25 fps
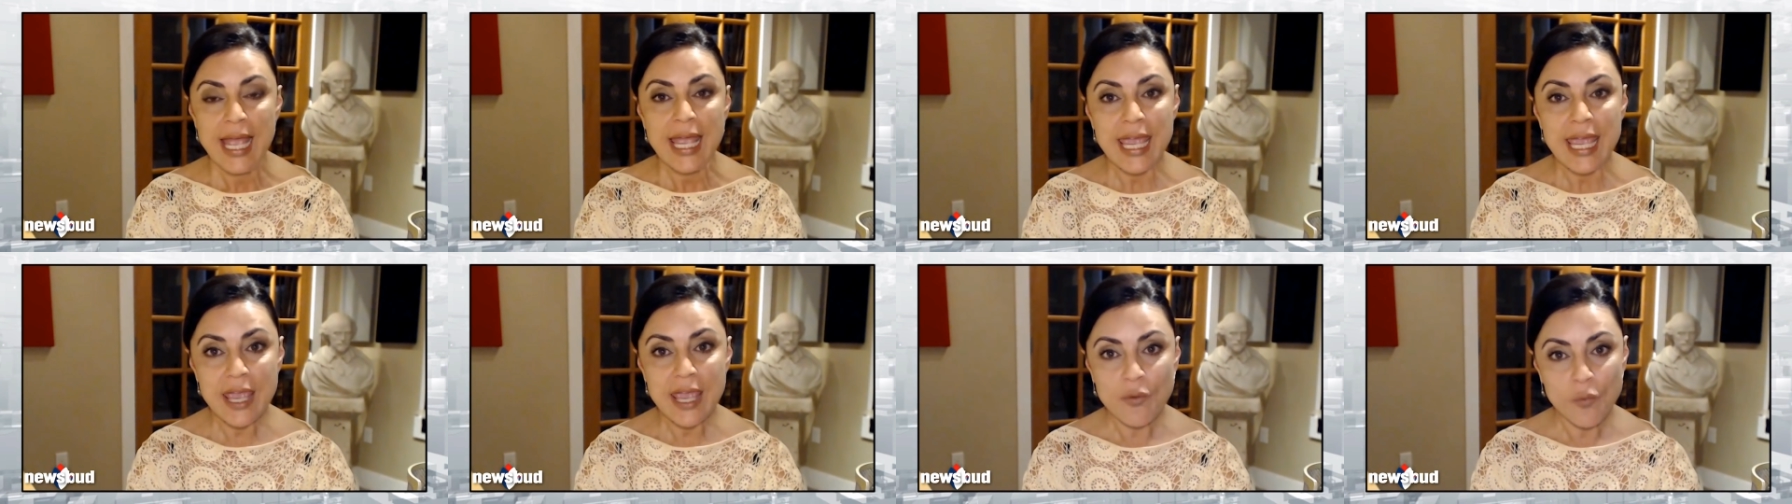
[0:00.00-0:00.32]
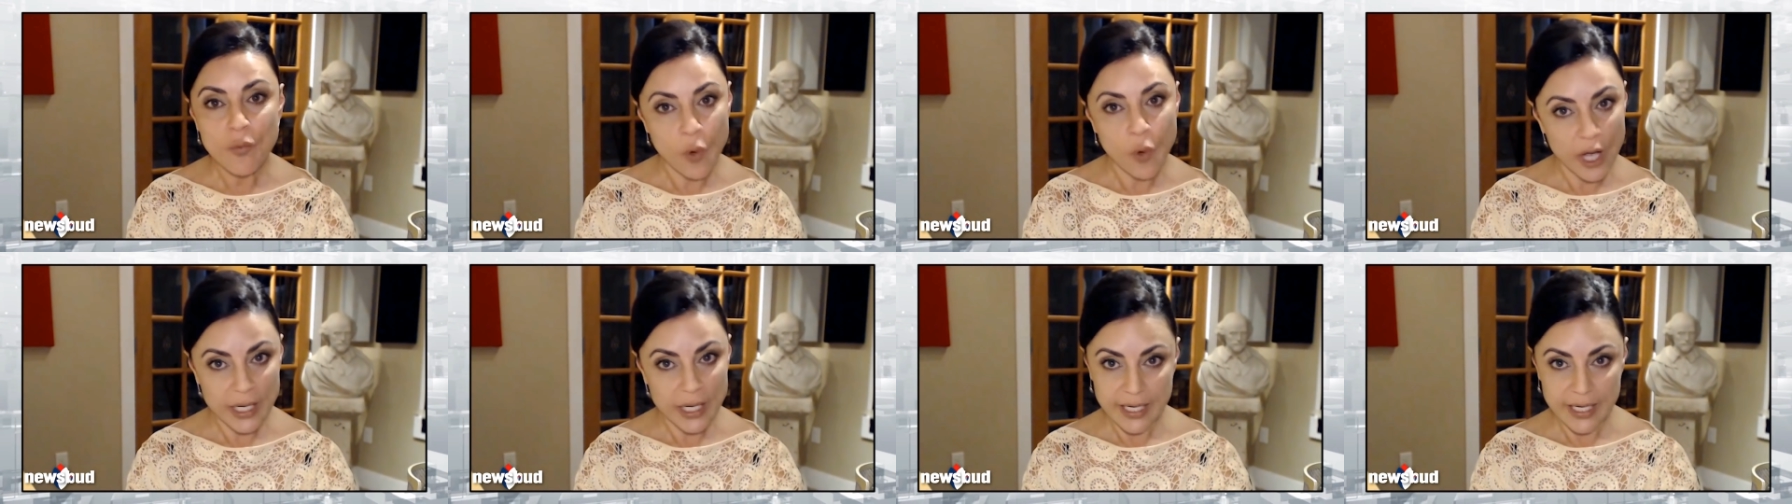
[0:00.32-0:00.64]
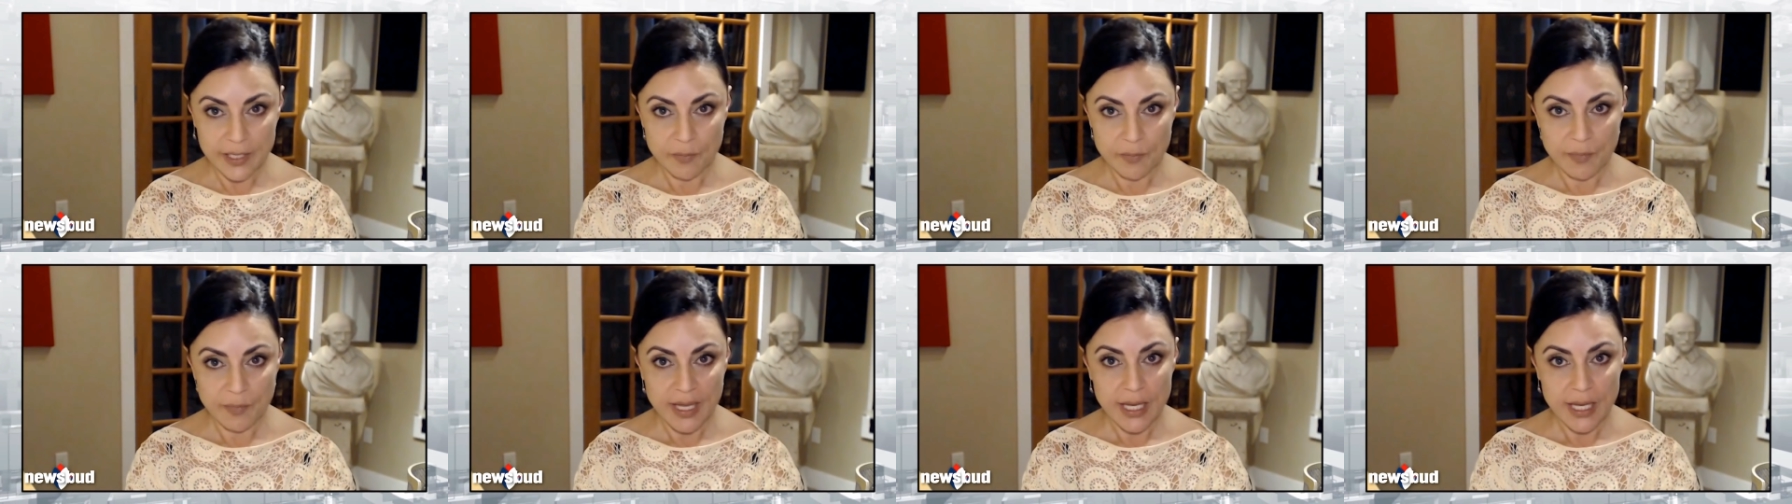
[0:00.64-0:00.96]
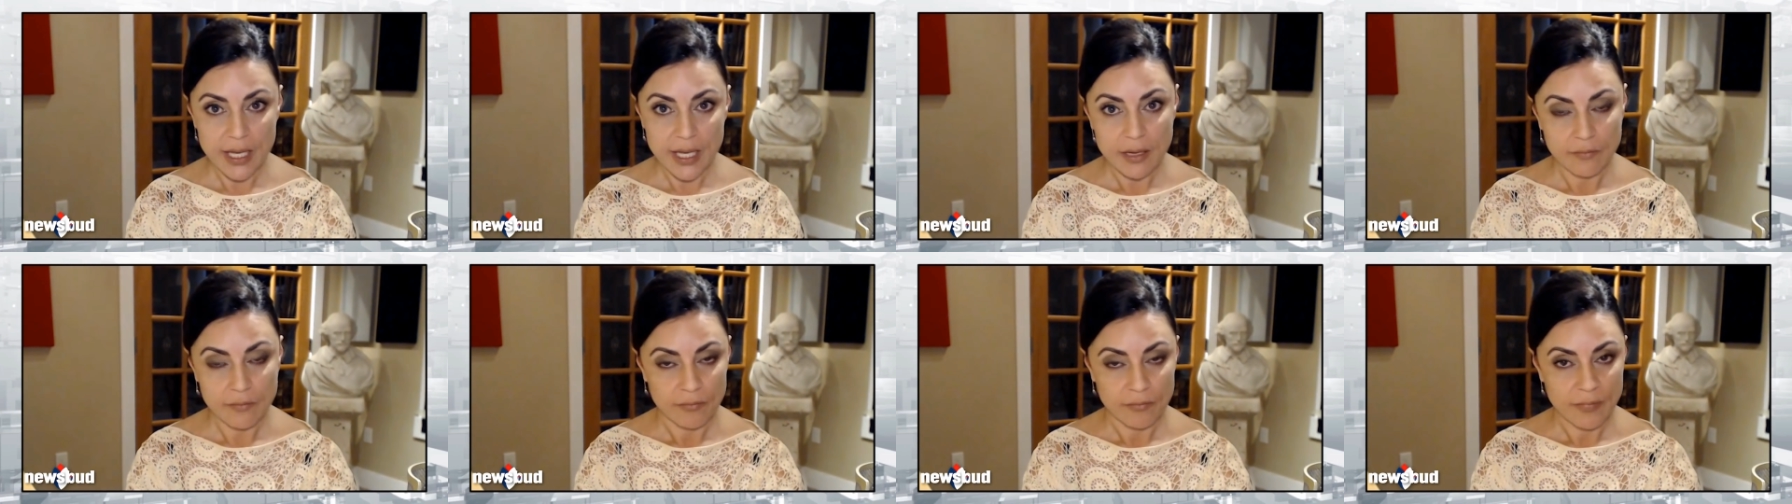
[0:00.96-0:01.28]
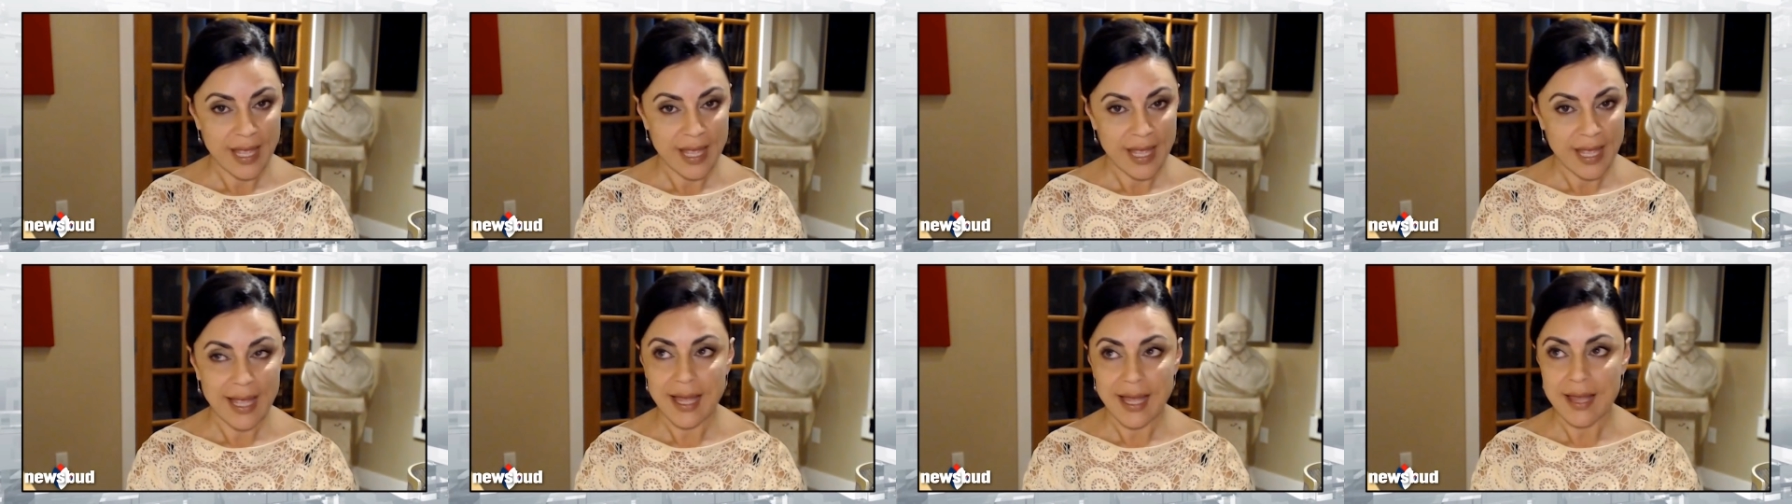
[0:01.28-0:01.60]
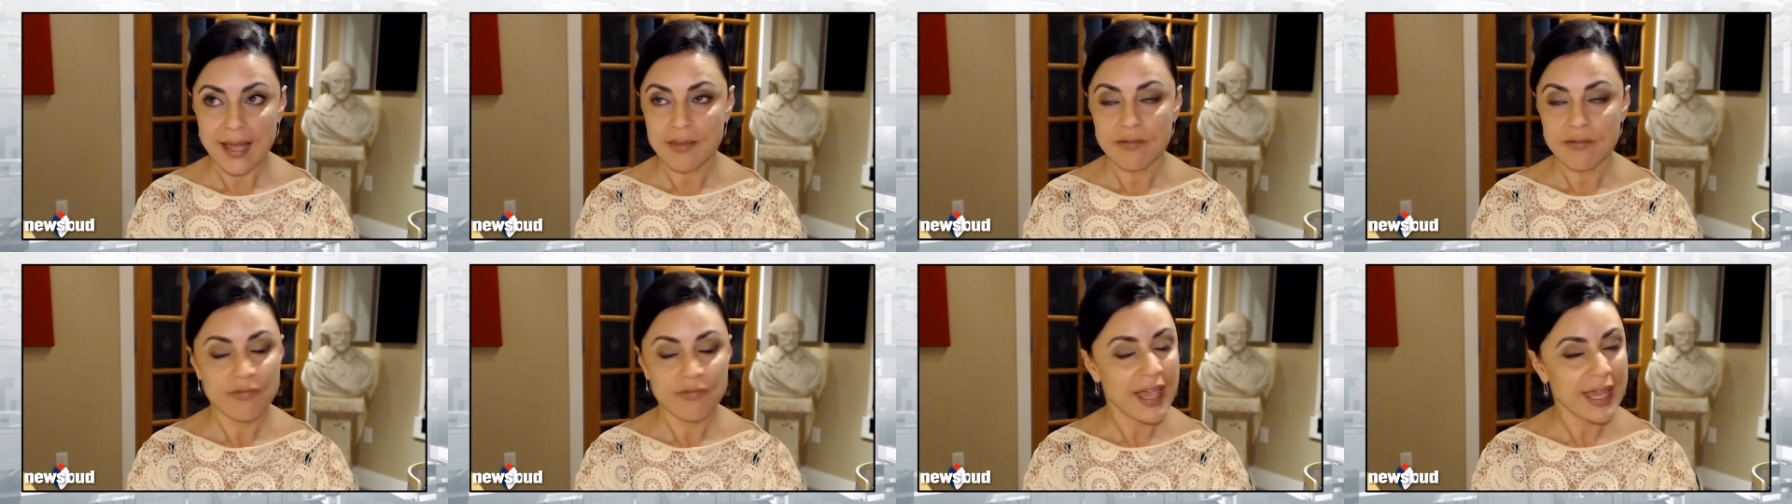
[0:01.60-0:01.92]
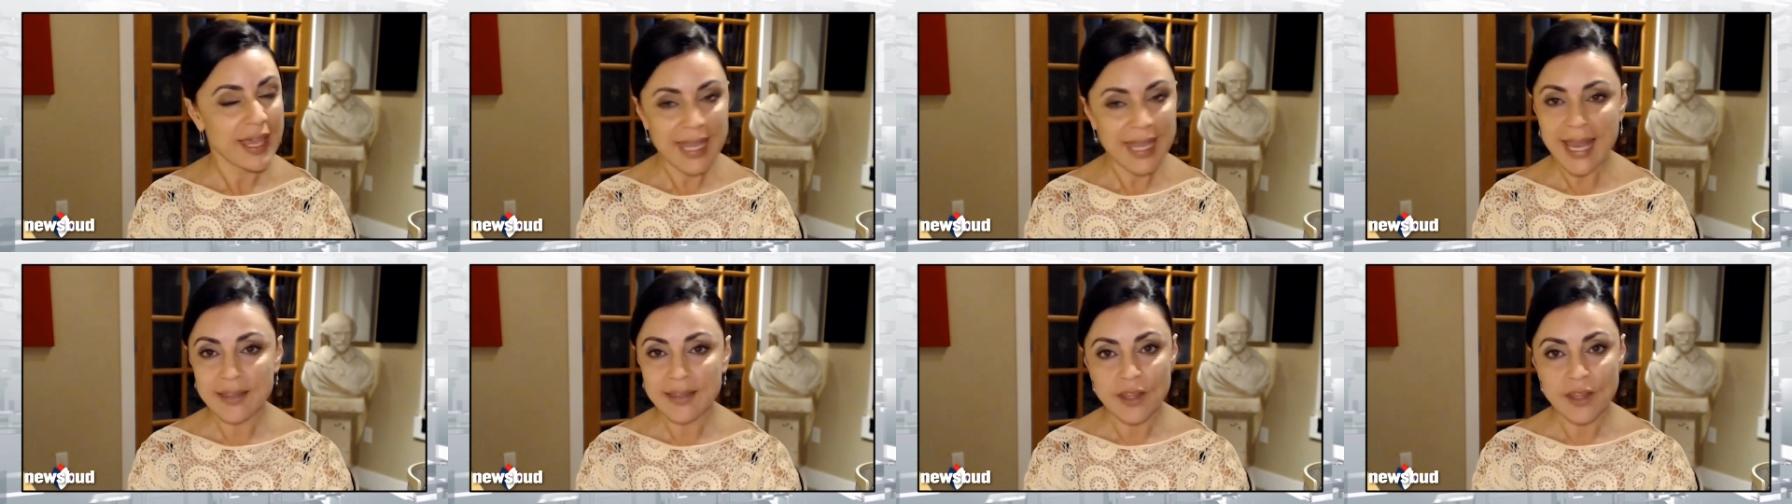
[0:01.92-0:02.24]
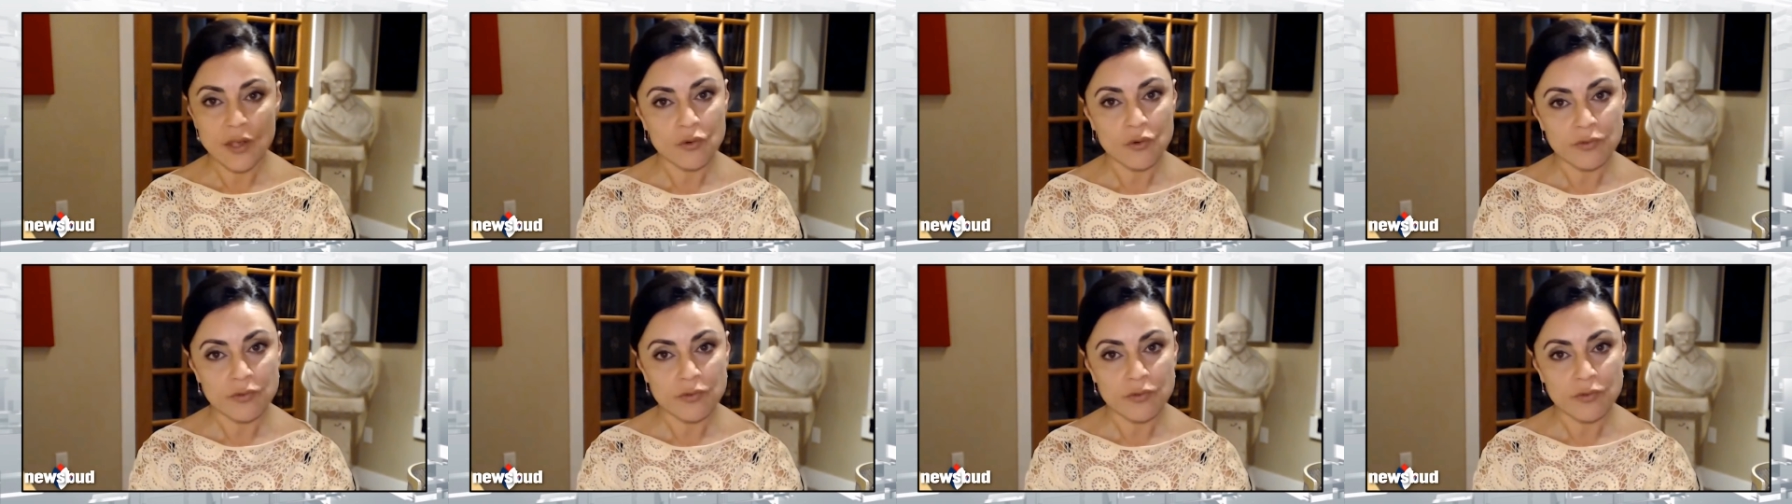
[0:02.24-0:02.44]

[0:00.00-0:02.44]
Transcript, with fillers: He wanted me, and again,